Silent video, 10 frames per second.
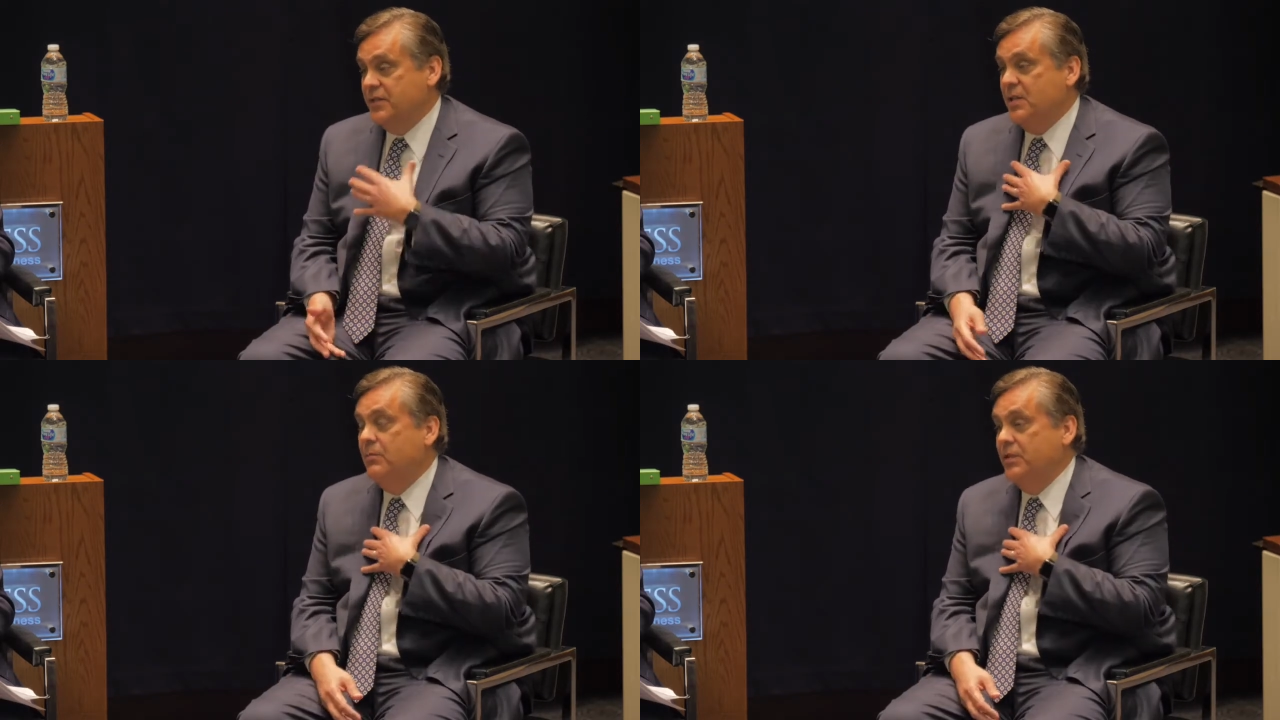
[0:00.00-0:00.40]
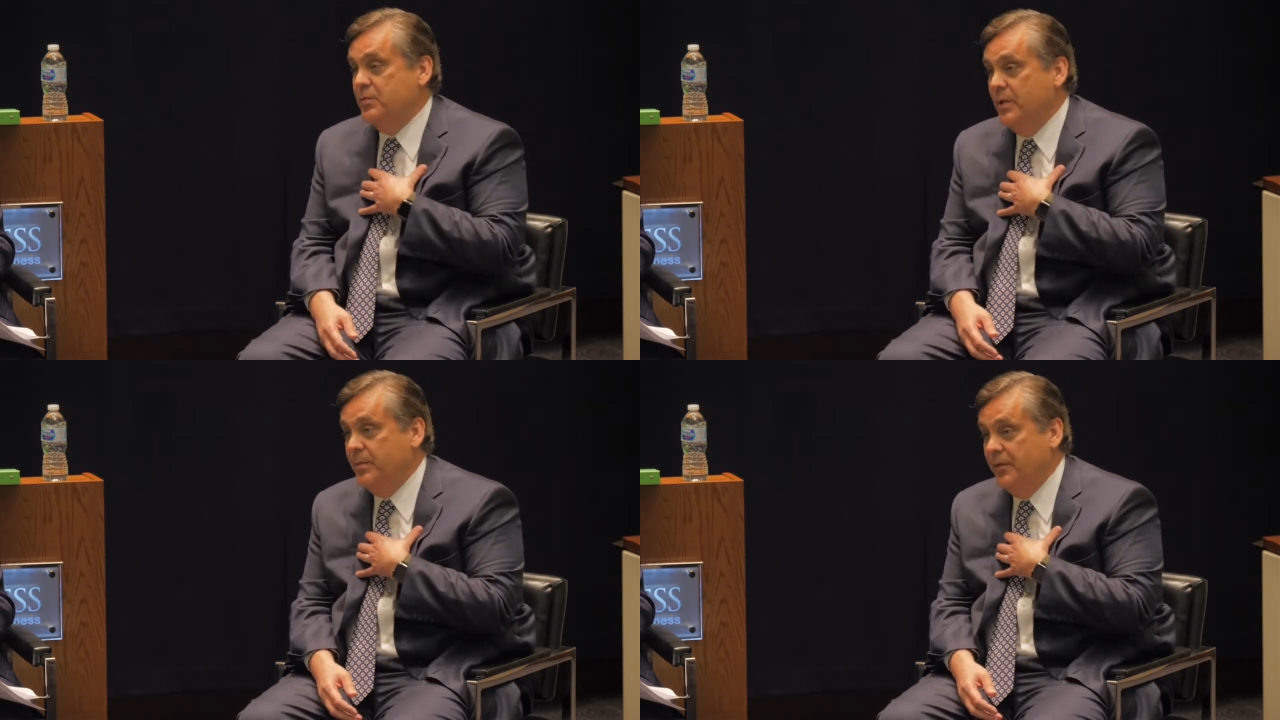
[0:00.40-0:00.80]
for some of
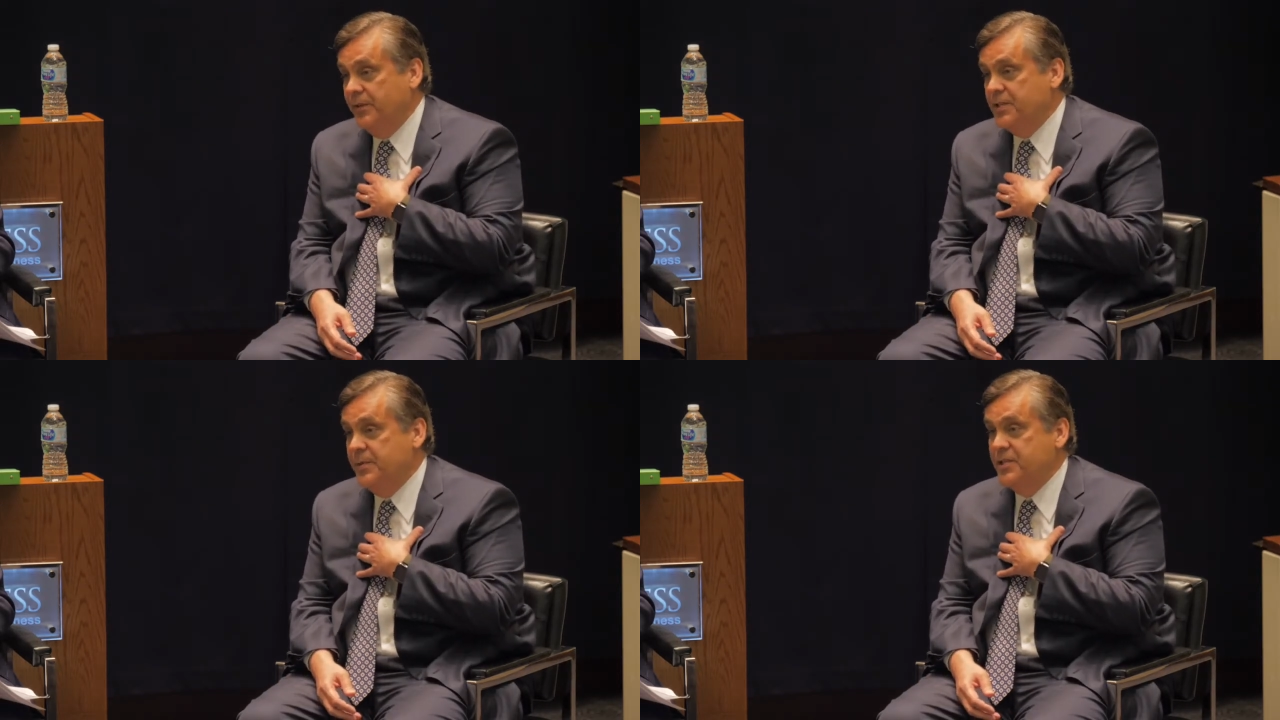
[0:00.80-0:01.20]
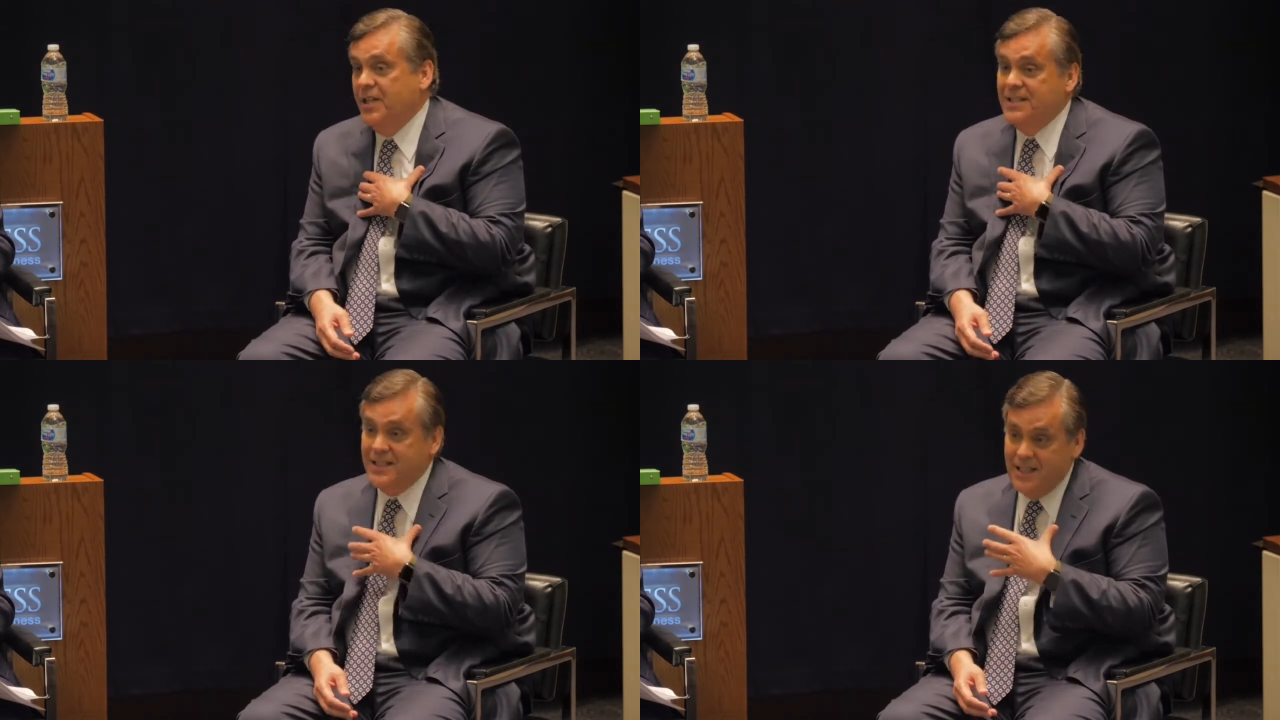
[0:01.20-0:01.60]
us worried about free speech in the
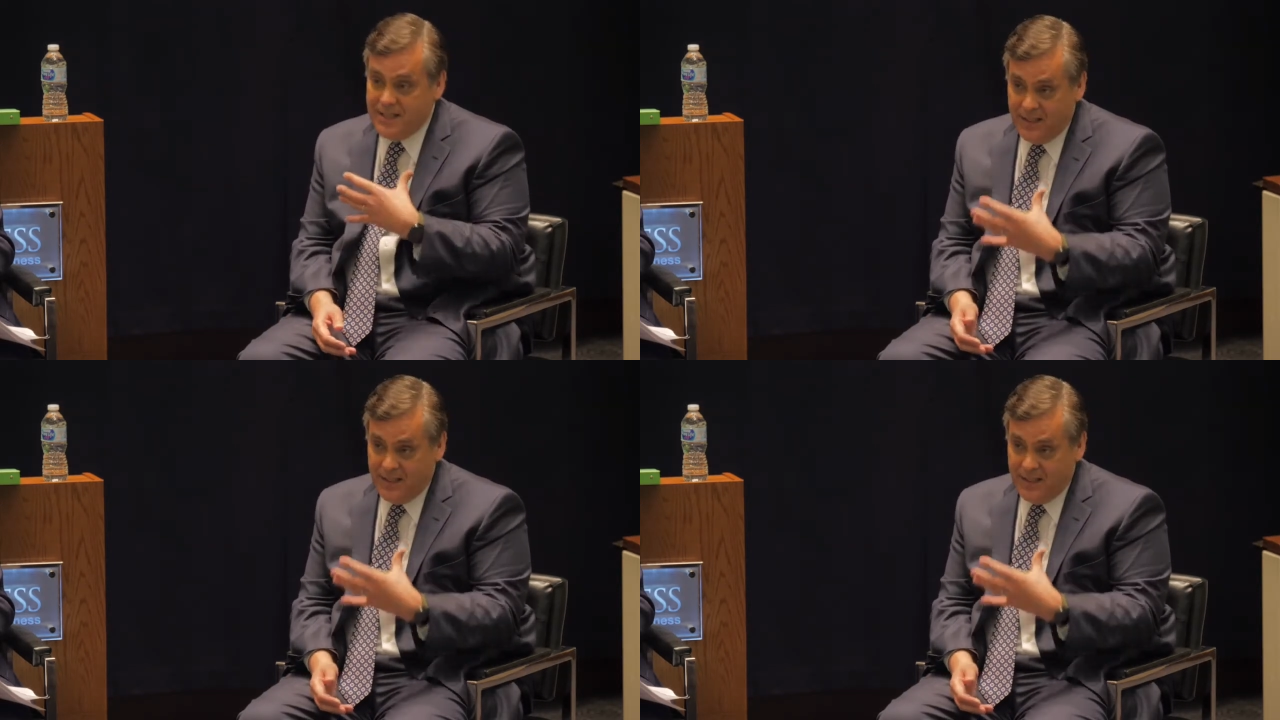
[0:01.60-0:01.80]
United States,